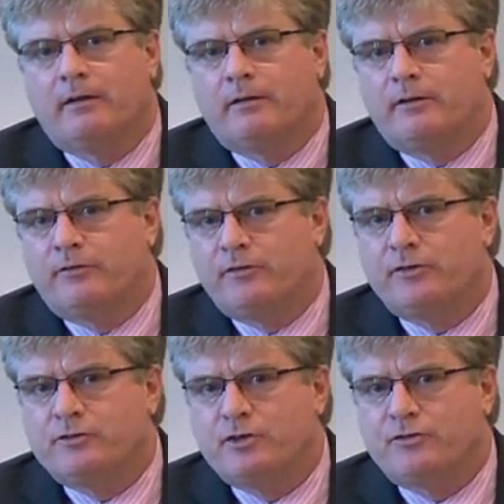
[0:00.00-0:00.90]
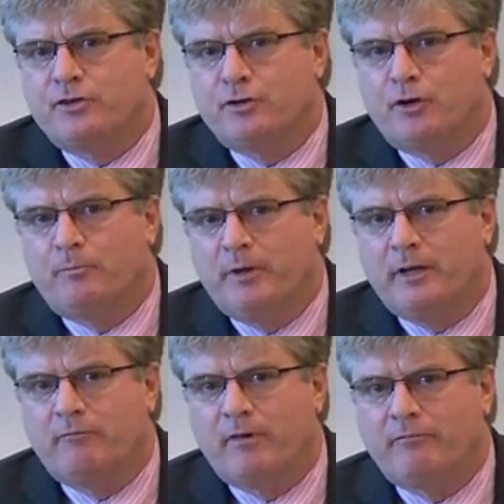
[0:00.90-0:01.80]
this isn't just a
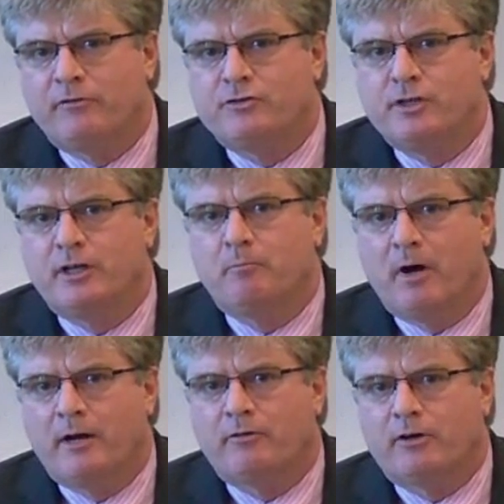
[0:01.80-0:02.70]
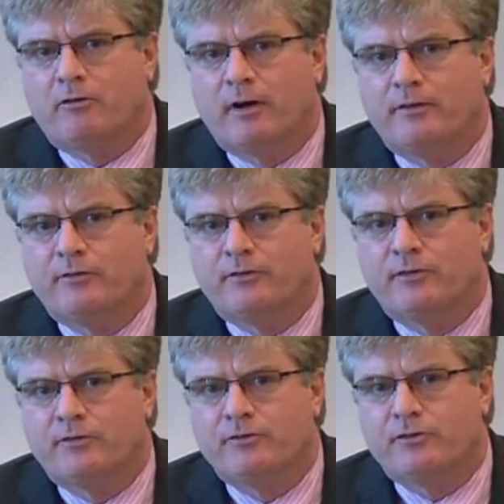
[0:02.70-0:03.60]
European refugee and migrant crisis.
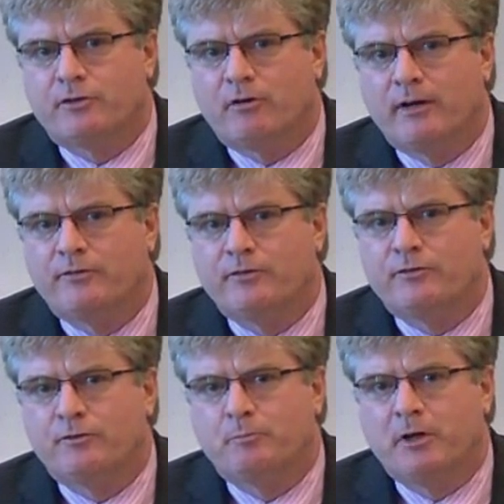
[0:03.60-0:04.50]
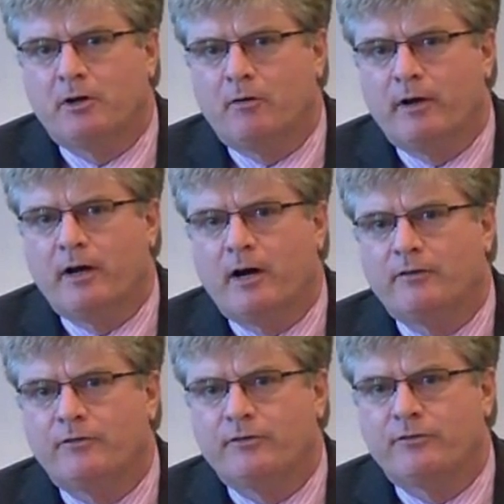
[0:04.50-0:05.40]
This is a crisis that's been going
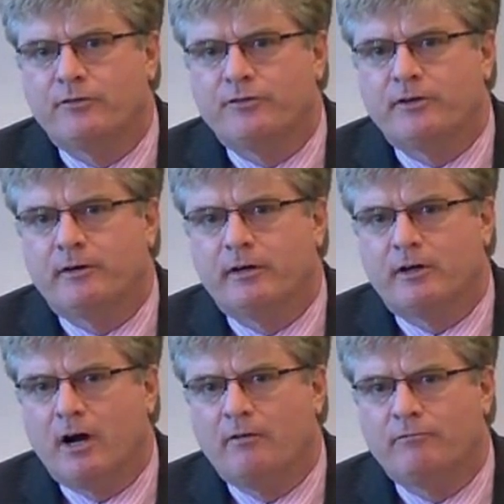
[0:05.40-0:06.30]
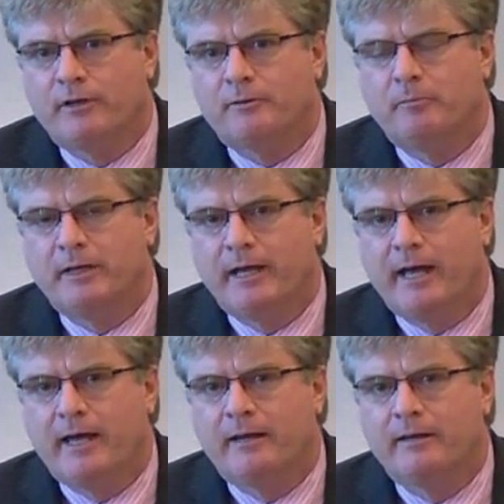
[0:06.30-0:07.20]
on since the Syria conflict
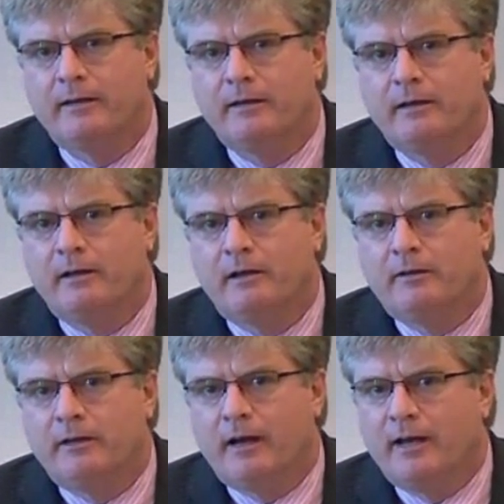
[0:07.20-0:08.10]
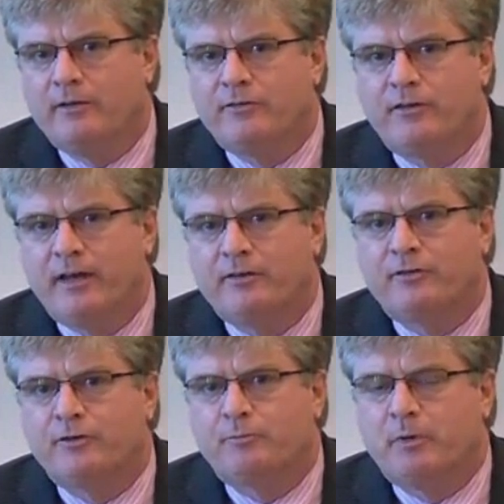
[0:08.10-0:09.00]
began. The United States
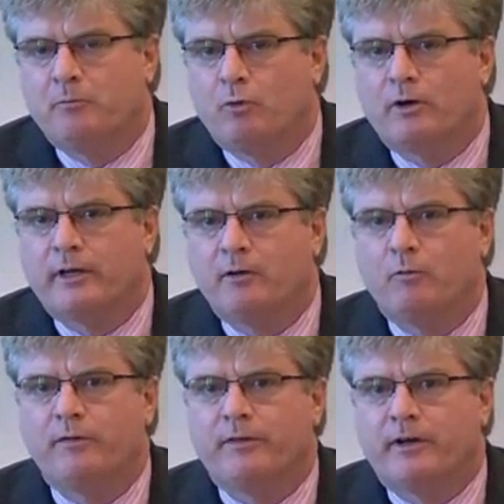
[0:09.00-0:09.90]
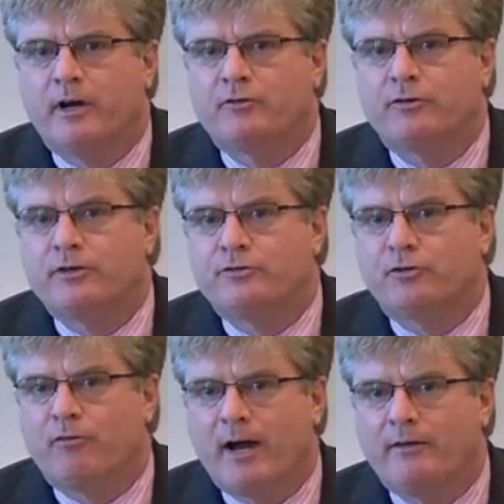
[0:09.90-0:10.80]
has been working with the countries
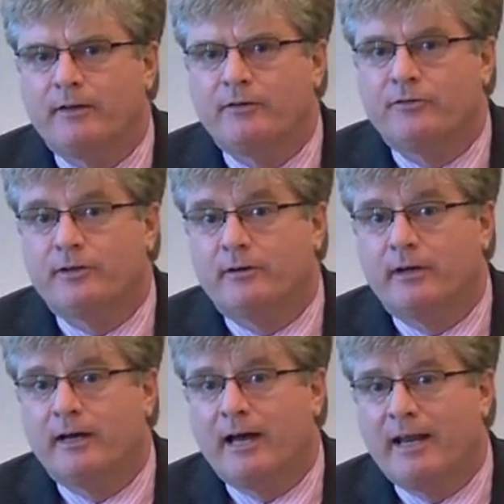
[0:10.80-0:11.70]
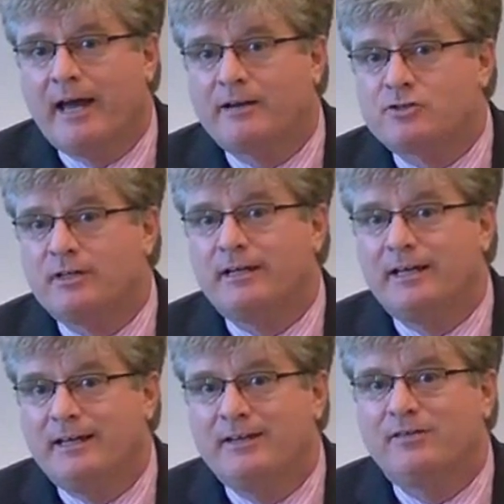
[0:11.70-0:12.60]
surrounding Syria and actually
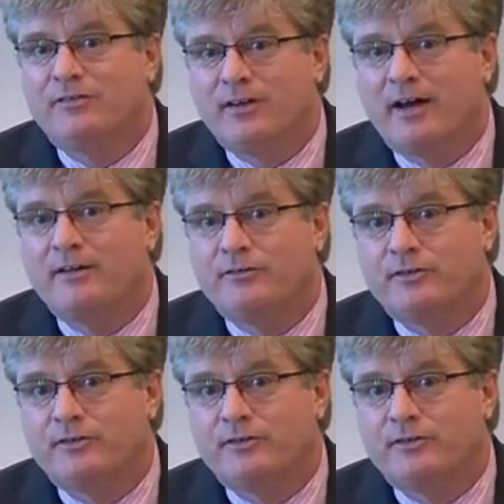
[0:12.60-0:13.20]
inside